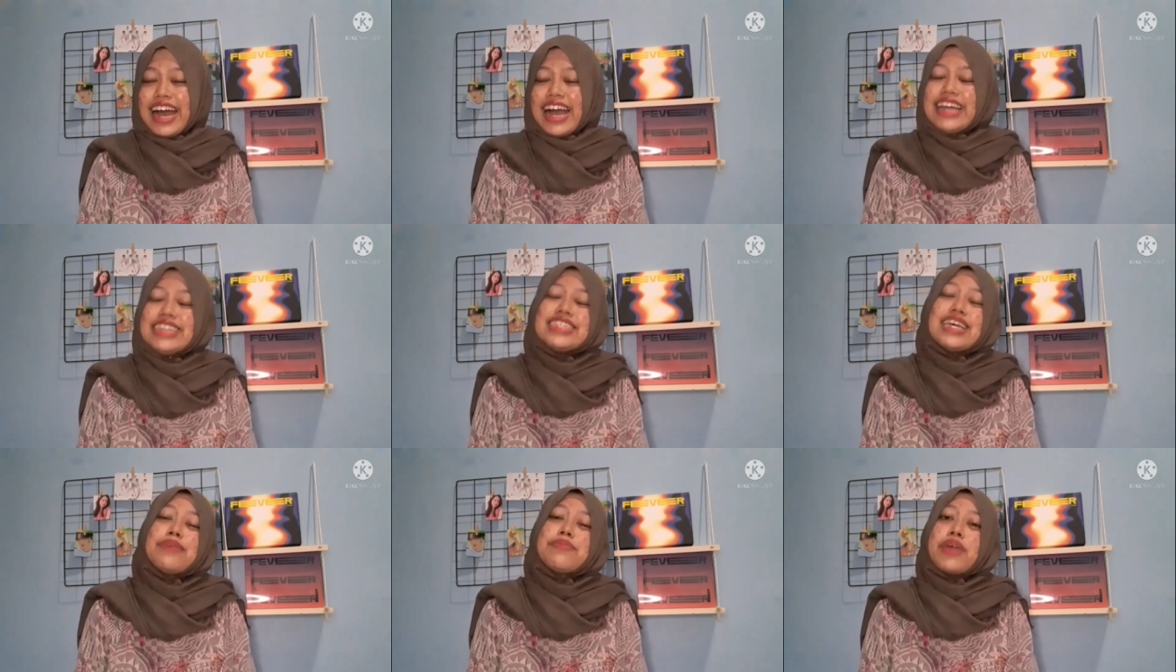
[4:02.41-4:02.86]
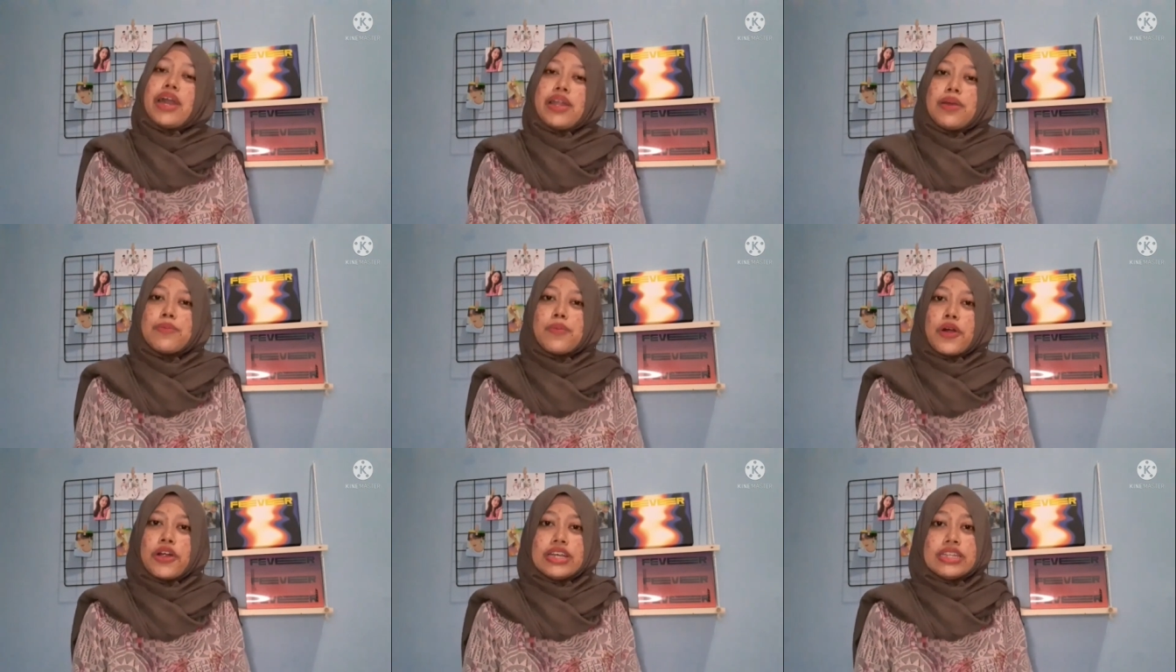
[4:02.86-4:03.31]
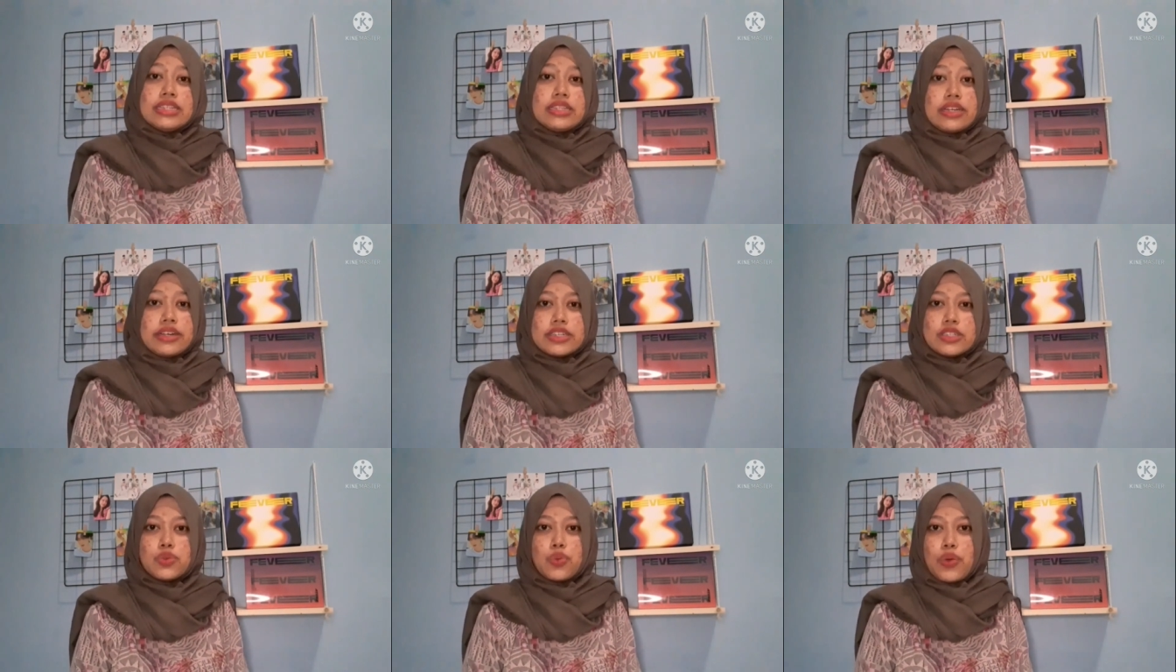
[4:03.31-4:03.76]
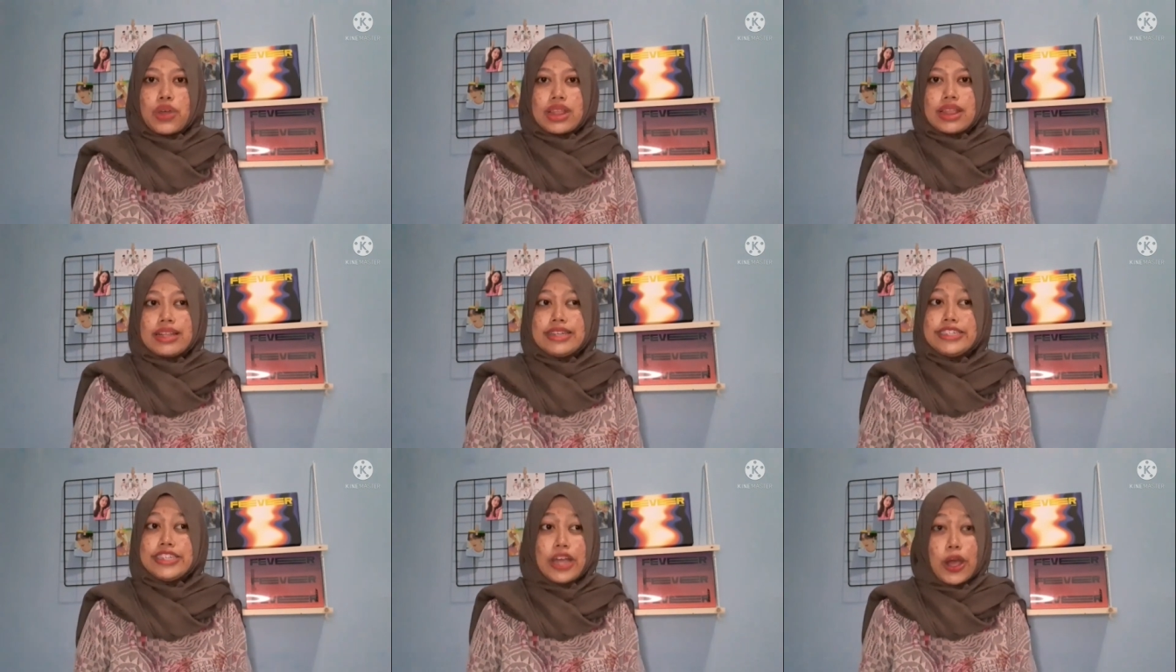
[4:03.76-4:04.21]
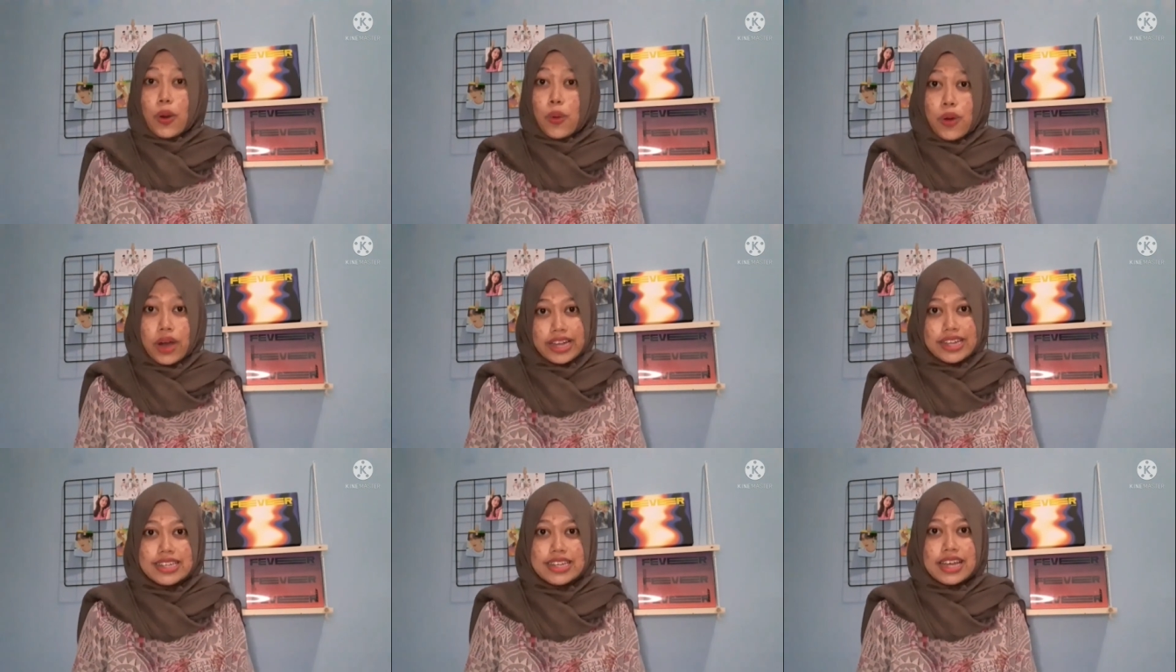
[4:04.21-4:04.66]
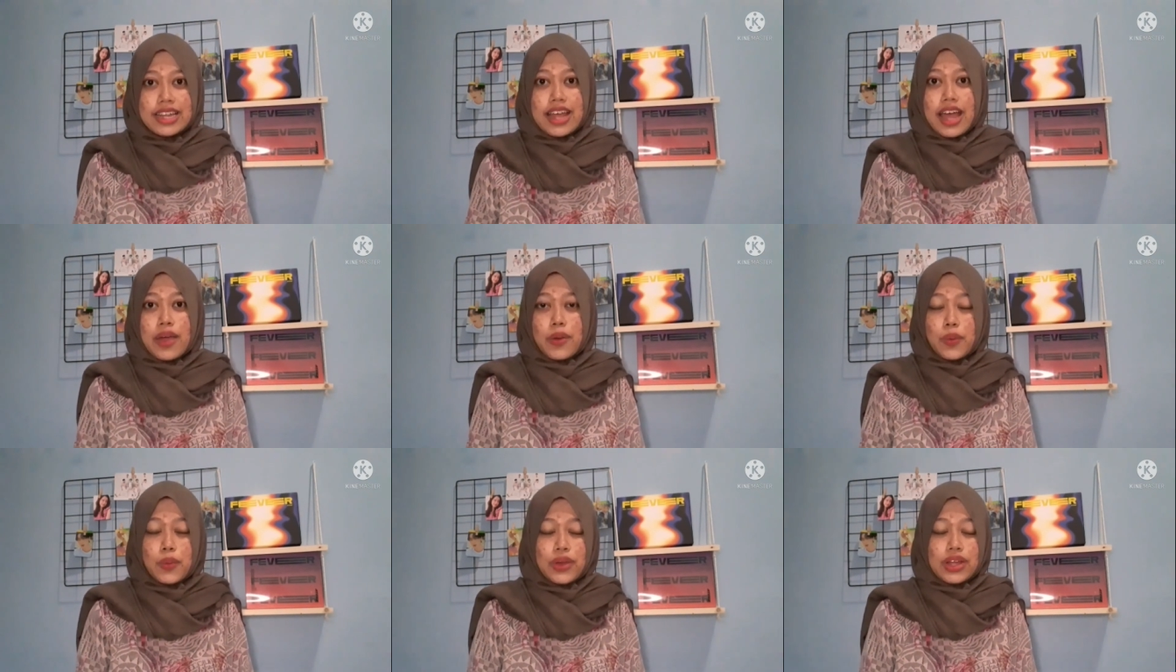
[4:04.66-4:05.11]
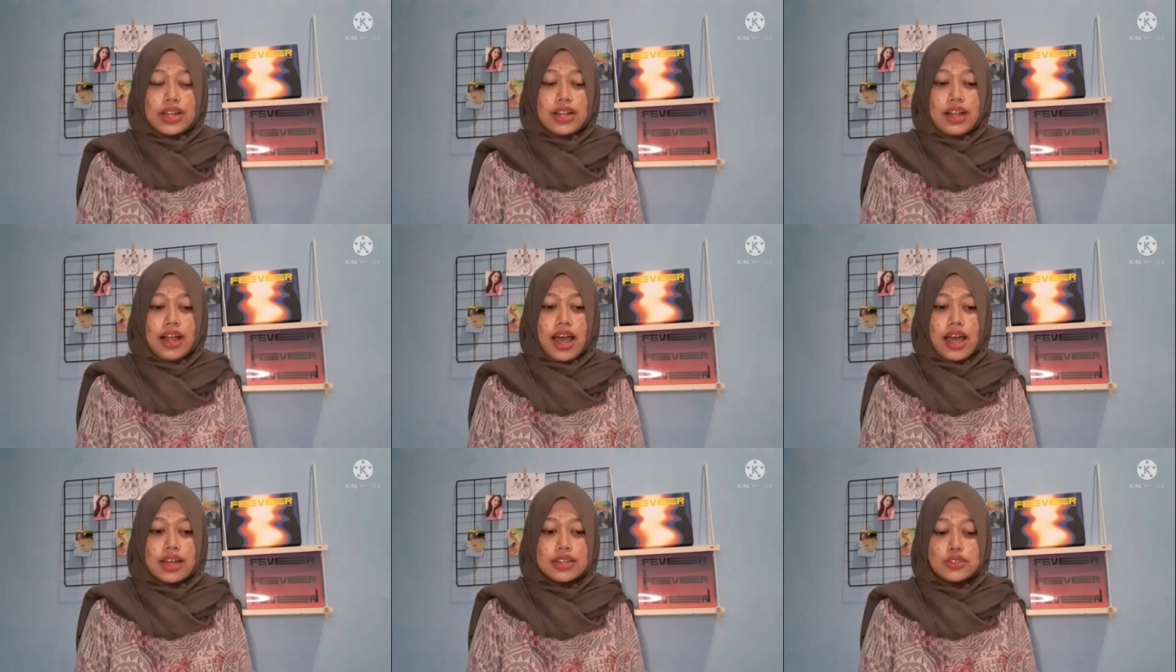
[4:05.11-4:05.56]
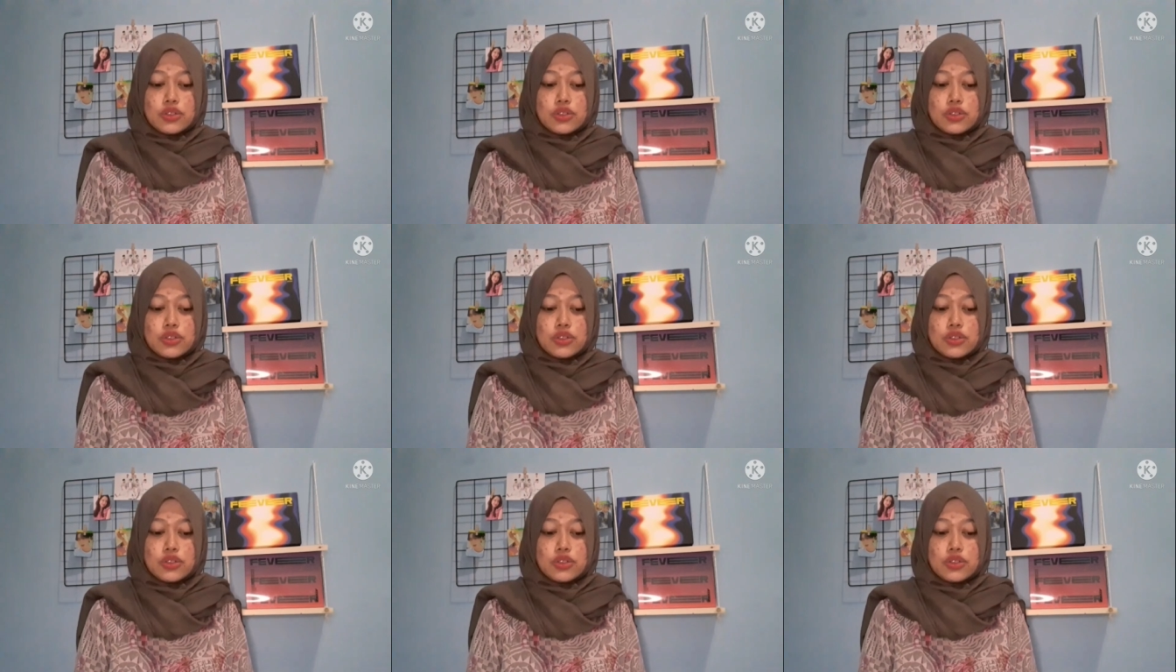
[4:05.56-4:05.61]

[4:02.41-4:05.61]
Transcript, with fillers: guys i'm getting more in touch with j1 and i will